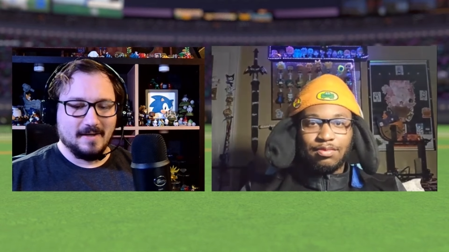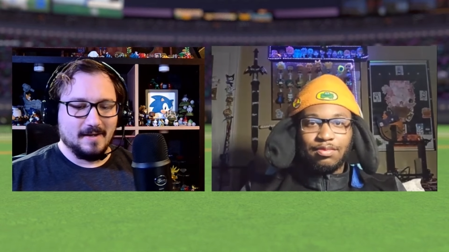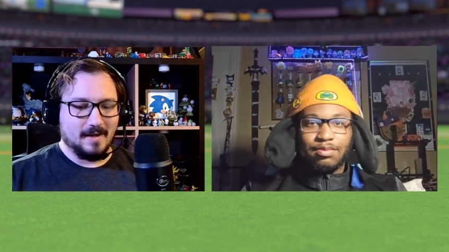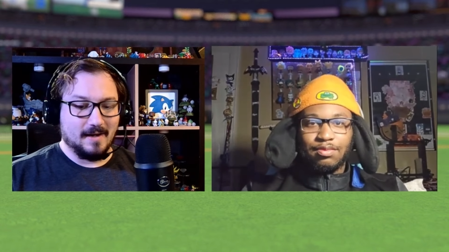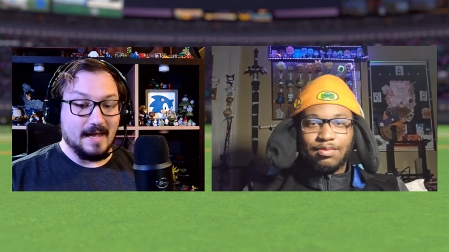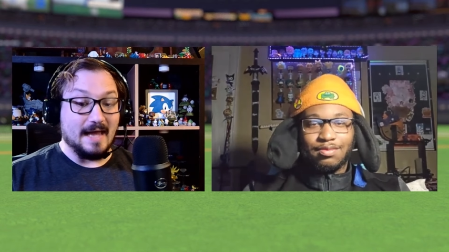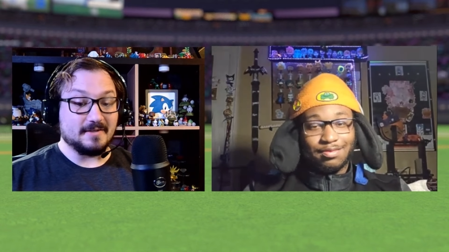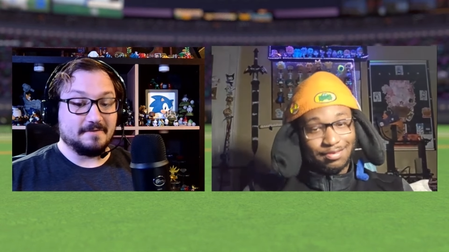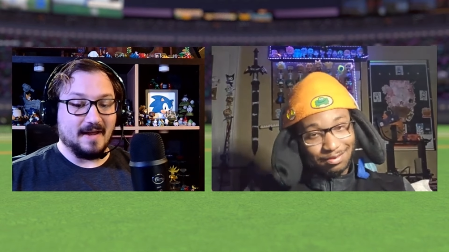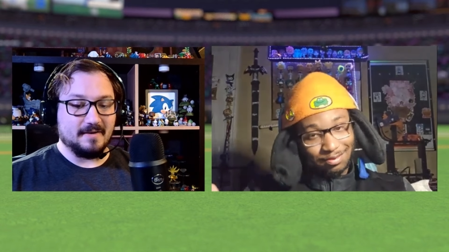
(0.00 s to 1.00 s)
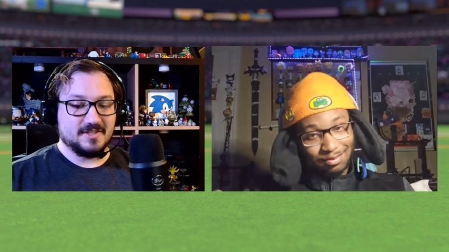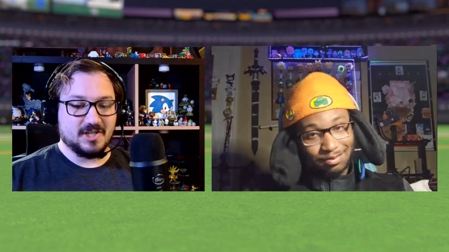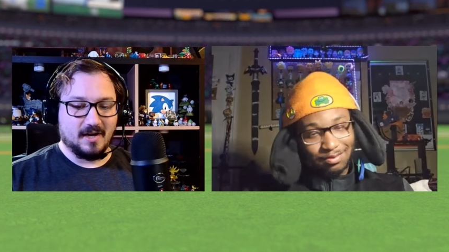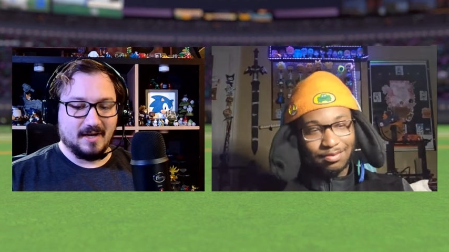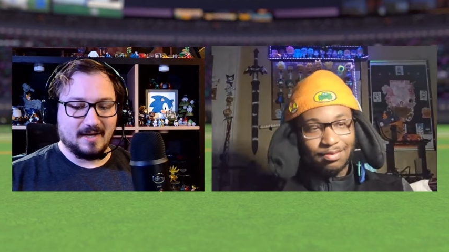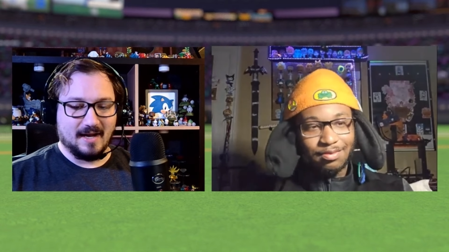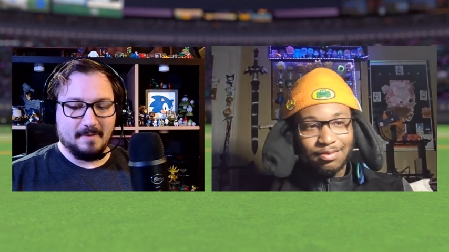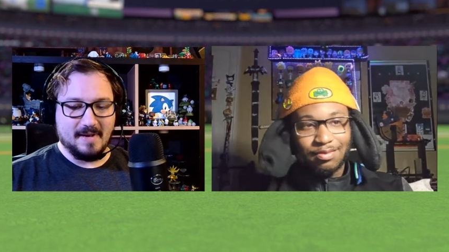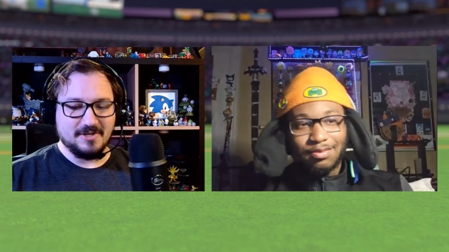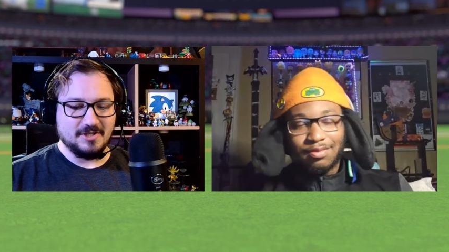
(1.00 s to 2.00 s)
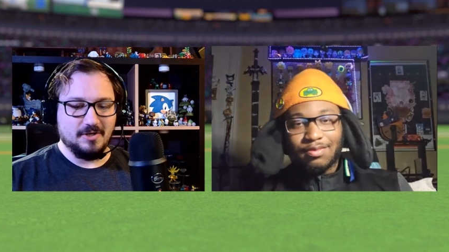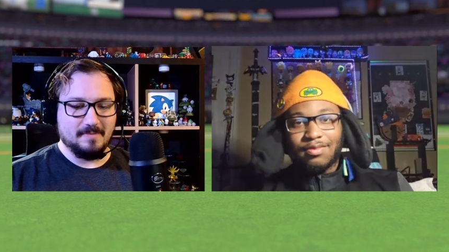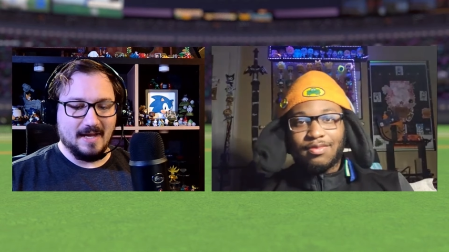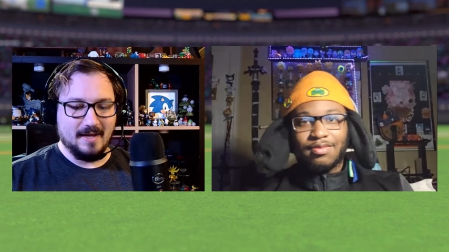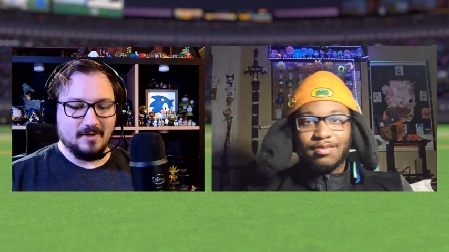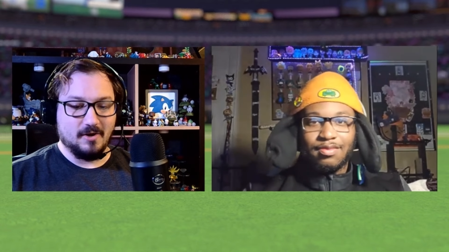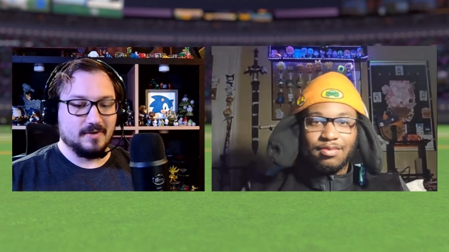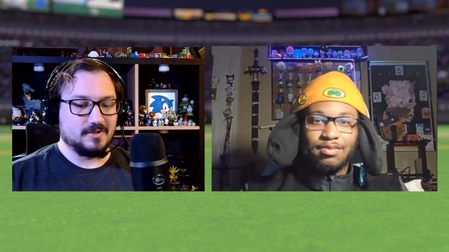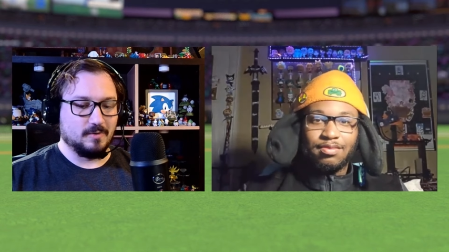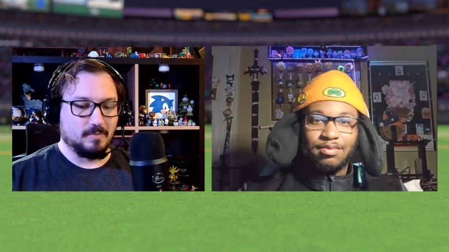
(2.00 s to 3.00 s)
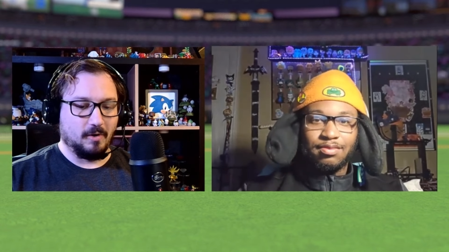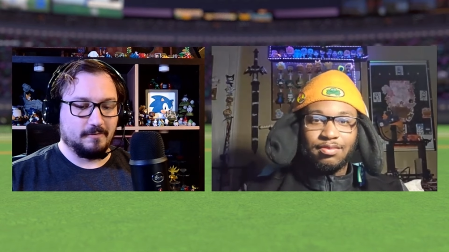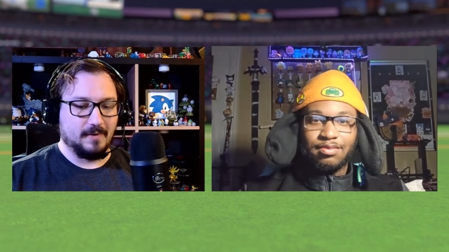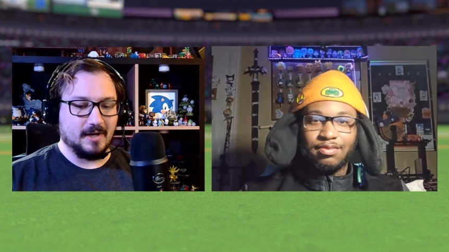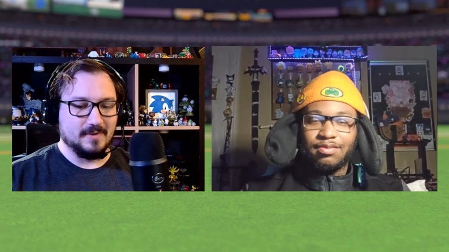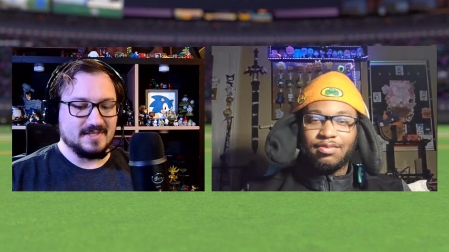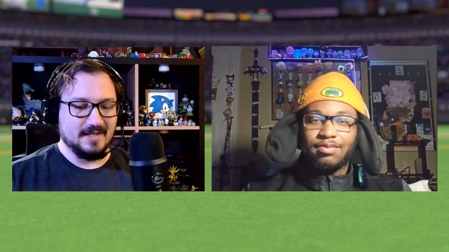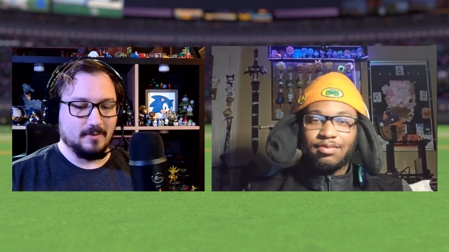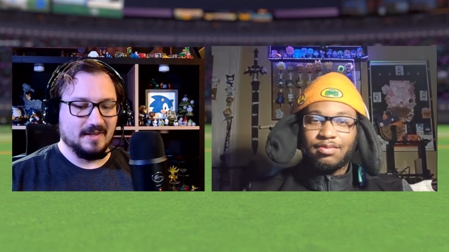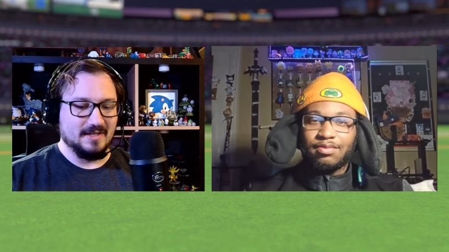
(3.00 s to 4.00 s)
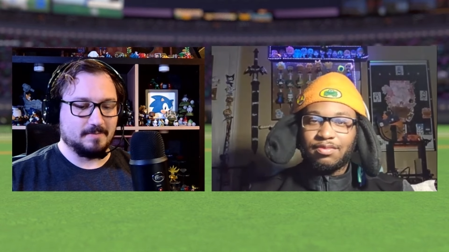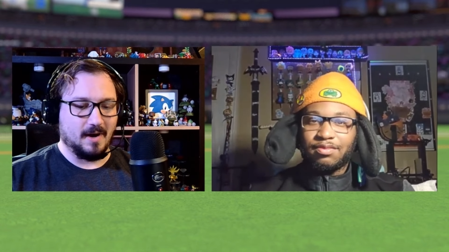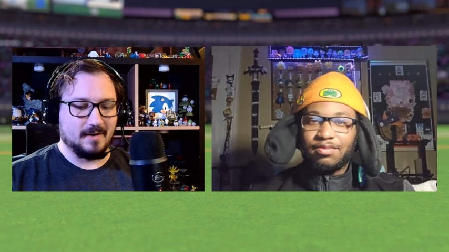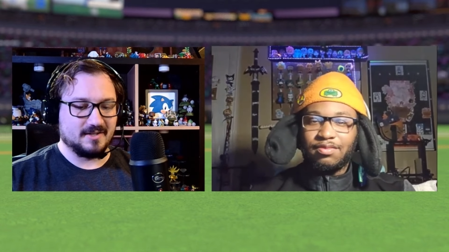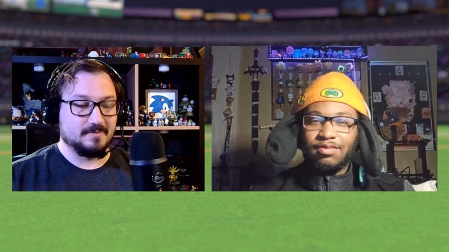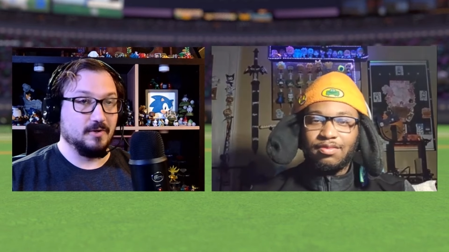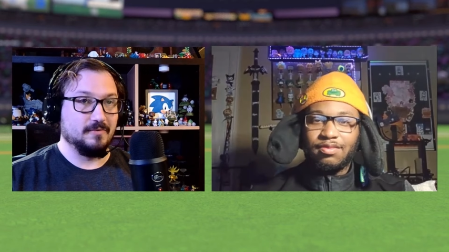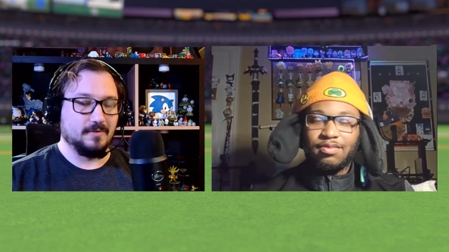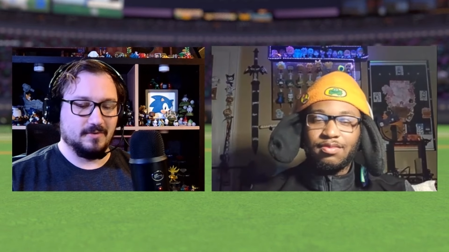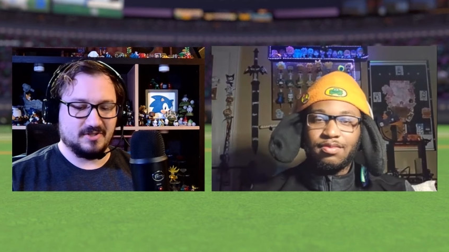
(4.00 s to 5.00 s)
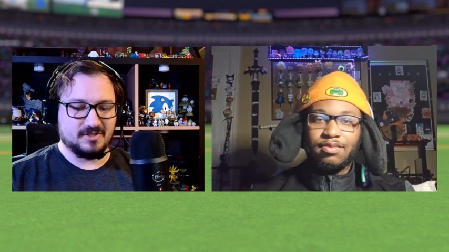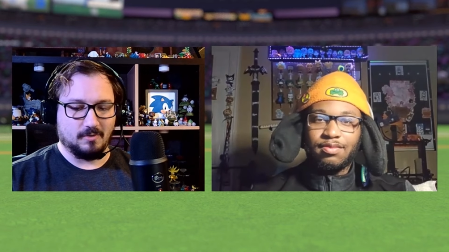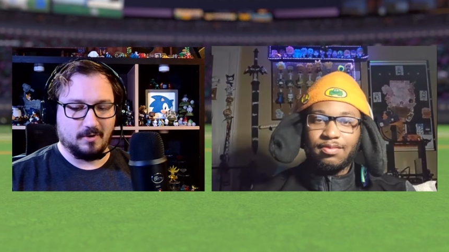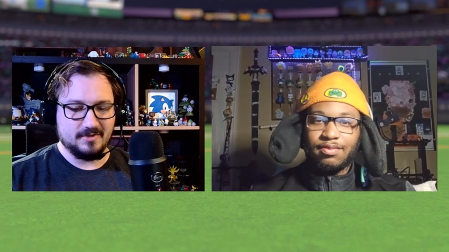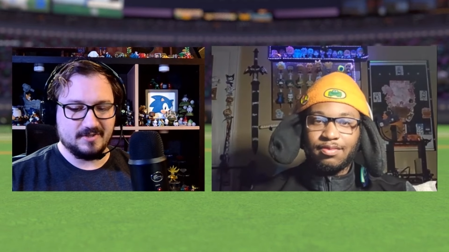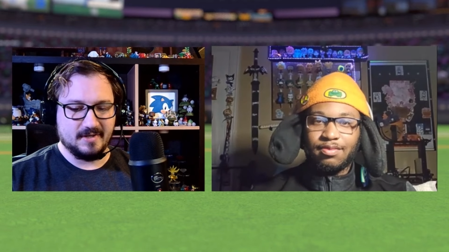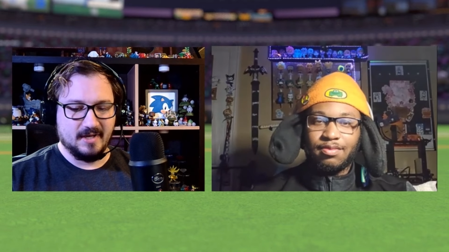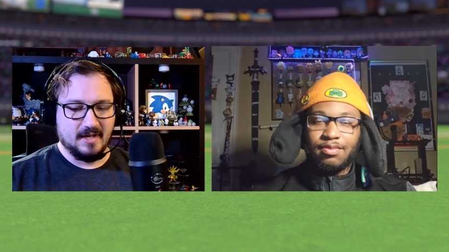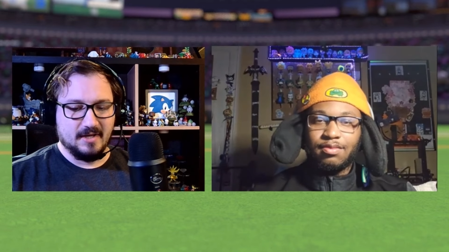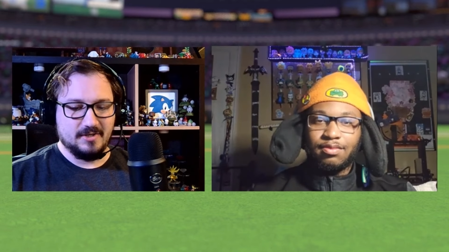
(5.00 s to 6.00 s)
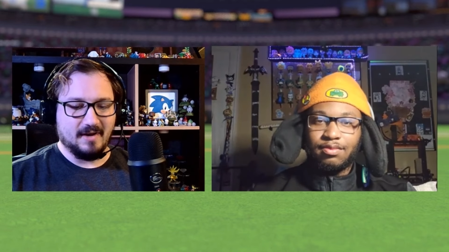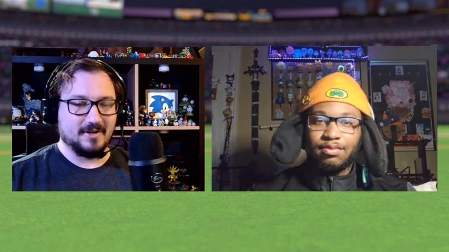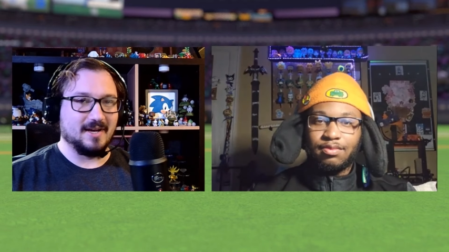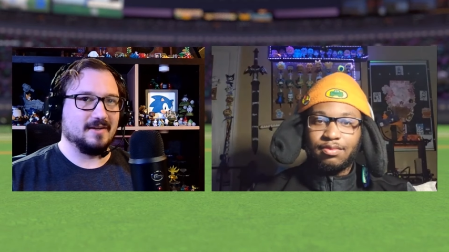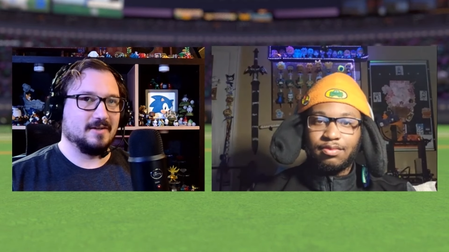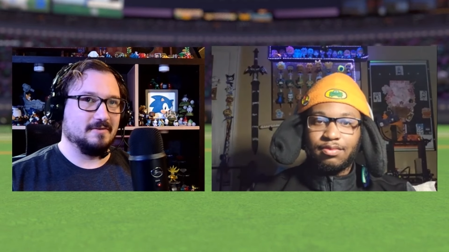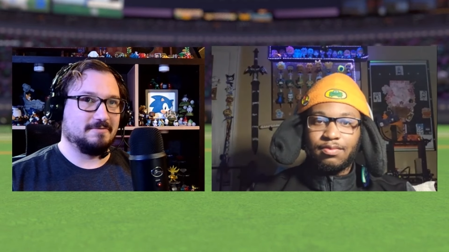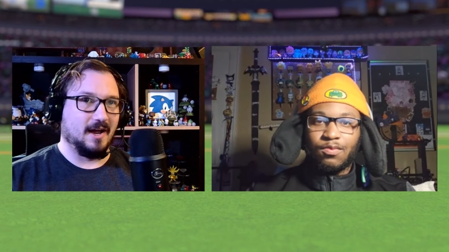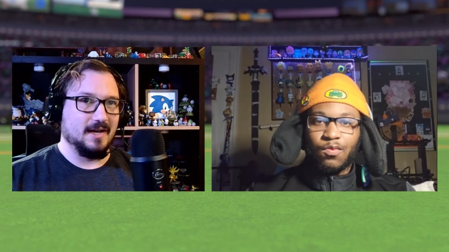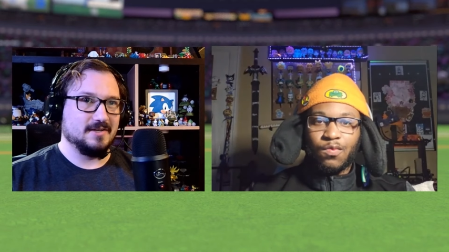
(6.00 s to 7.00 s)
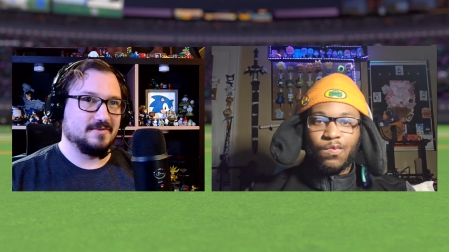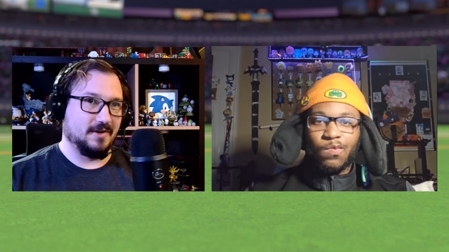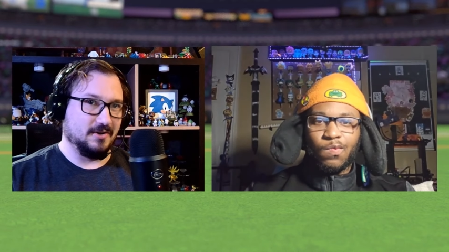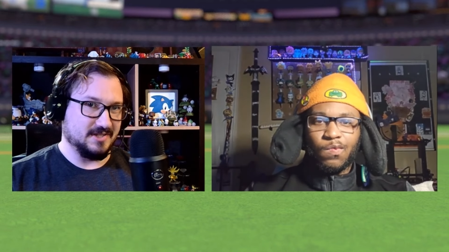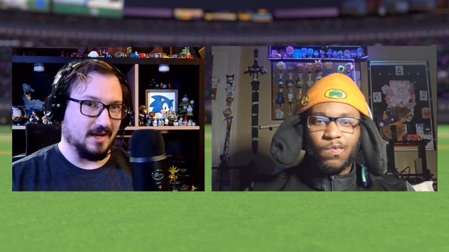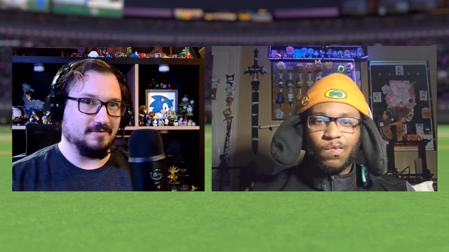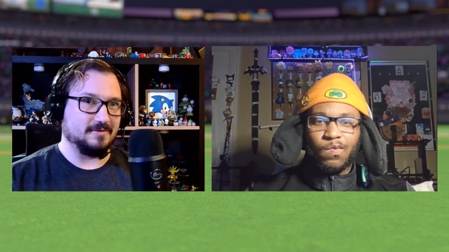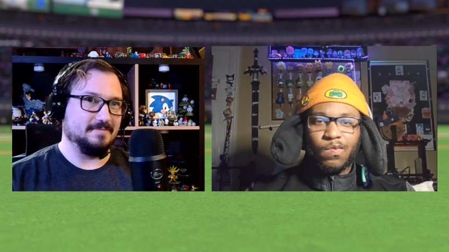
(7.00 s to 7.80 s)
Speaker 1: Uh, as a fan of Sonic, I imagine you may notice with more frequency when these products move through the stores. You ever get good finds for yourself?